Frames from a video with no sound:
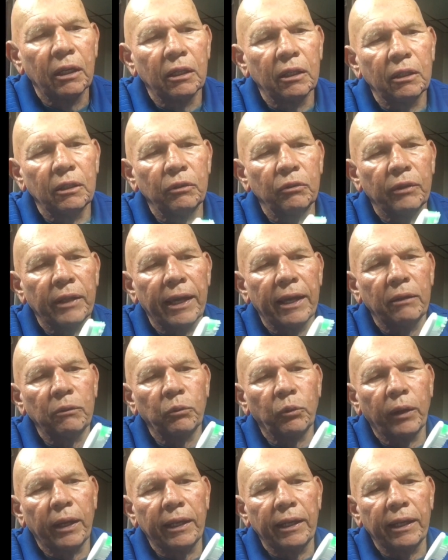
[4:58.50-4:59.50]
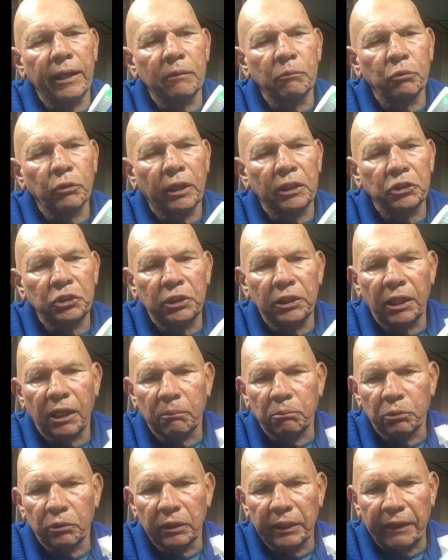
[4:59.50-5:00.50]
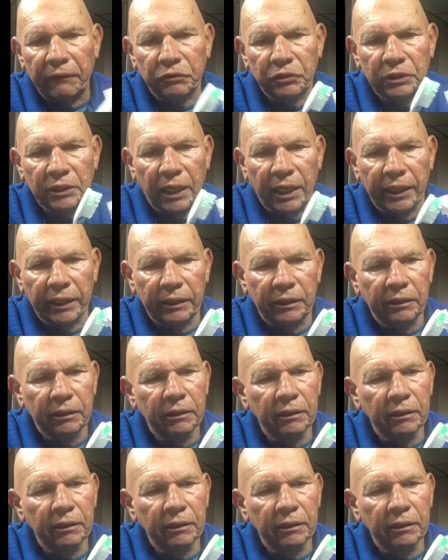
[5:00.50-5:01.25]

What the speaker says: You then went and brushed the upper left side.